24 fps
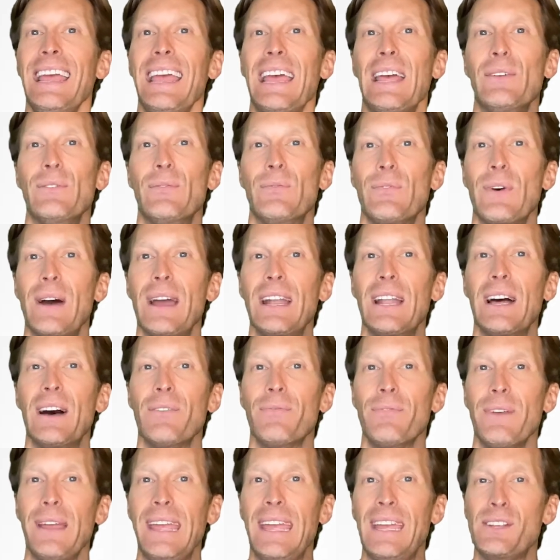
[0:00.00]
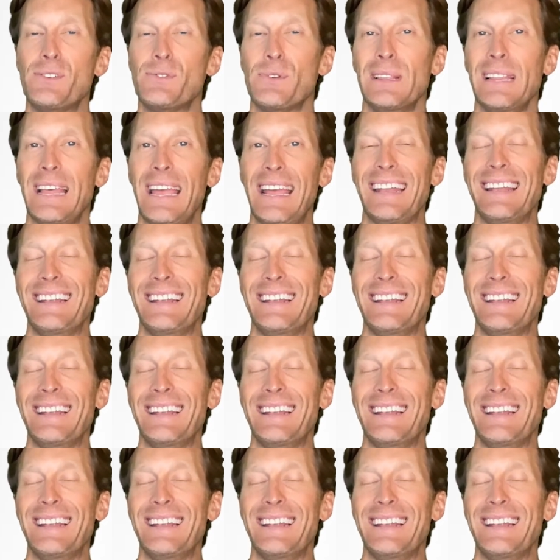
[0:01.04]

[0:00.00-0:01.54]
and fight off age-related